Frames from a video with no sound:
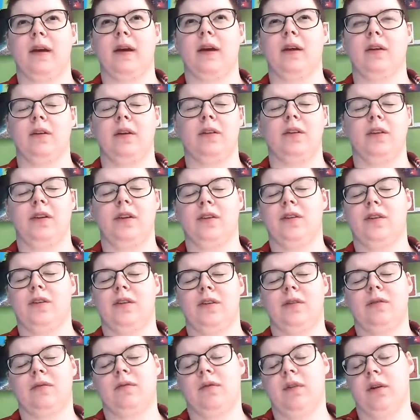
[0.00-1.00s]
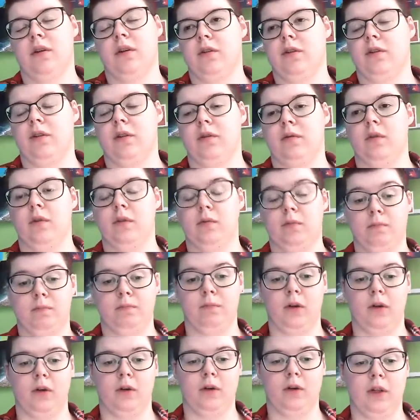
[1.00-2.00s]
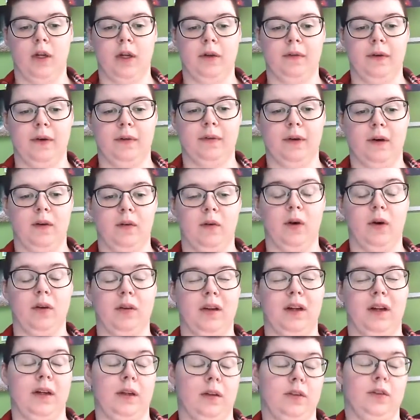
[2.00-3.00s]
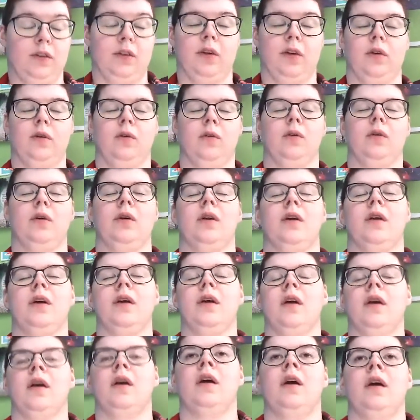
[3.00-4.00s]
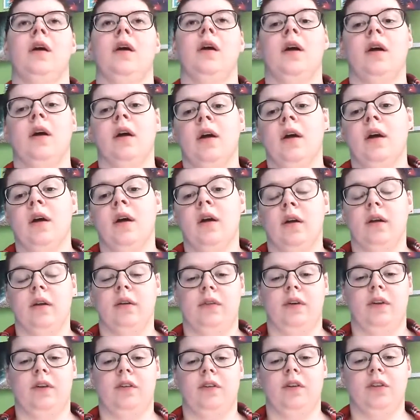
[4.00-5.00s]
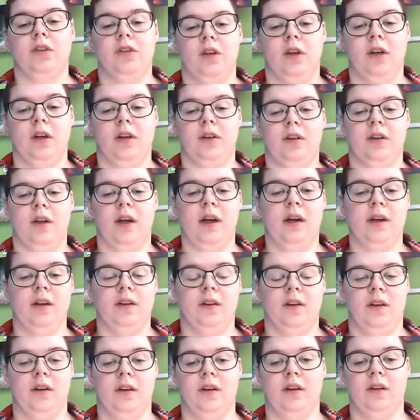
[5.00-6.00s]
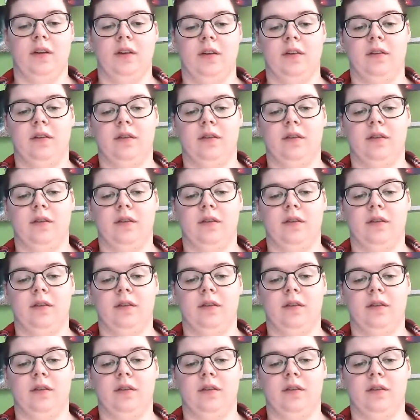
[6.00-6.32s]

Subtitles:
illnesses, so I'm just going to tell you a bit about what it's like to live with social anxiety.